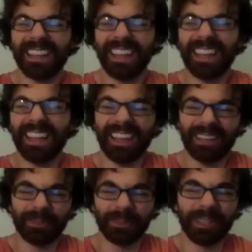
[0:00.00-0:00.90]
I
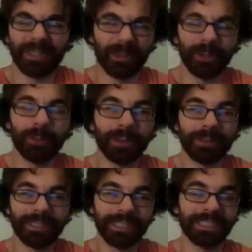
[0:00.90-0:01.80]
don't want to undo what I've
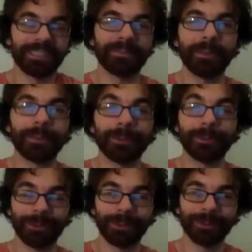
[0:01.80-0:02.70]
done, my beautiful
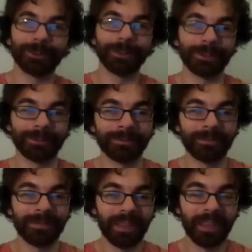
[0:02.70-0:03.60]
solution.
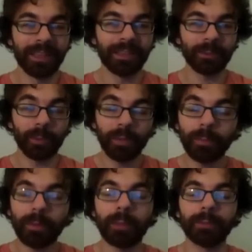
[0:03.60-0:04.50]
So in this
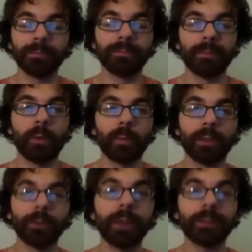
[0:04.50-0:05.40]
problem, what
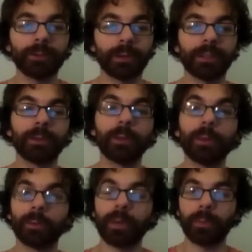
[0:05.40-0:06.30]
you guys are going to do
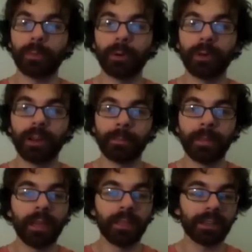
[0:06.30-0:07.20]
is write a program
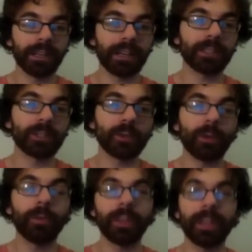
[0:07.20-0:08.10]
that can actually
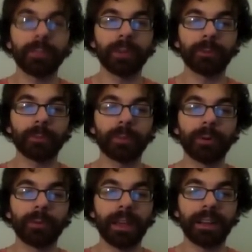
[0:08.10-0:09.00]
solve the 8 puzzle
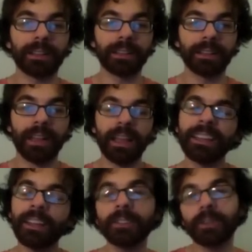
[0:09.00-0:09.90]
programmatically. And
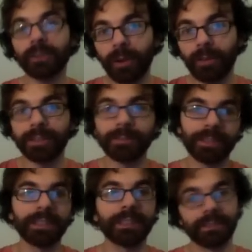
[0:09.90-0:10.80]
not just solve it,
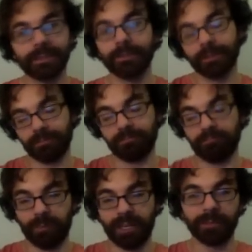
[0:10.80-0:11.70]
because if you
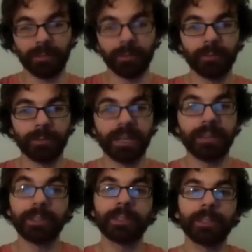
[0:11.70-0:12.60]
randomly move them around,
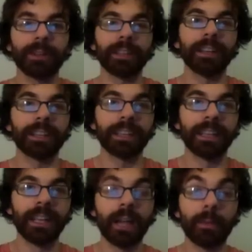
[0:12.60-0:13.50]
eventually you'll get lucky,
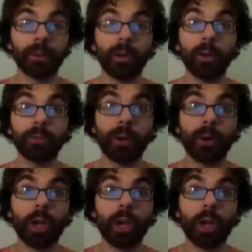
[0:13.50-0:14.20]
but also